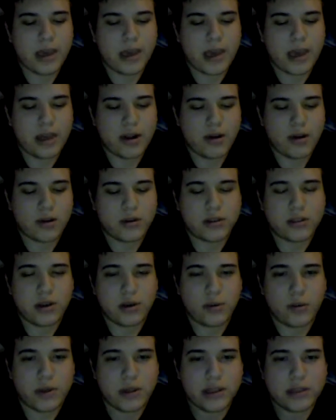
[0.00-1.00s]
And
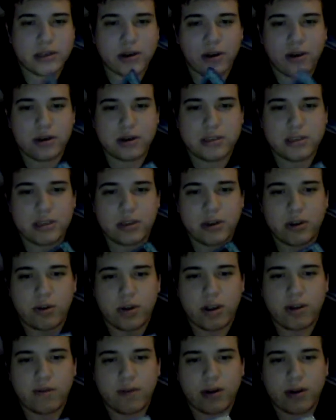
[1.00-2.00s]
also, when this card is in the
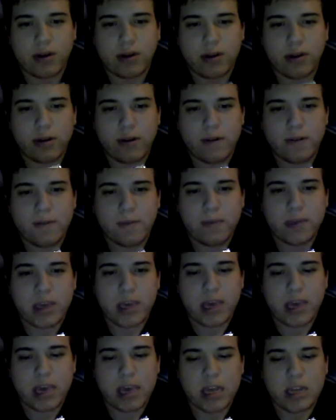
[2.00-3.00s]
graveyard
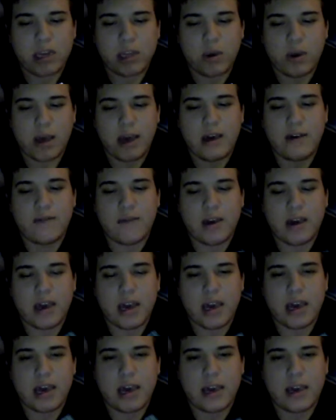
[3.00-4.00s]
and you have
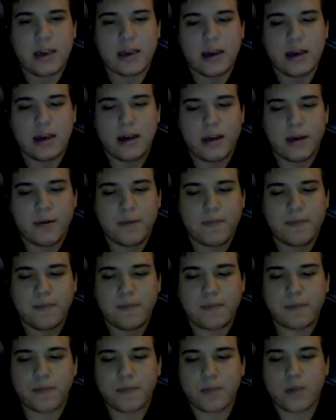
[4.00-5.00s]
a
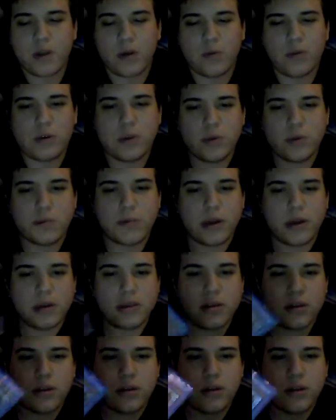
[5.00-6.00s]
ritual
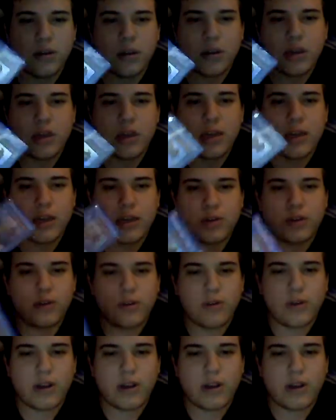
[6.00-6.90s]
monster enter the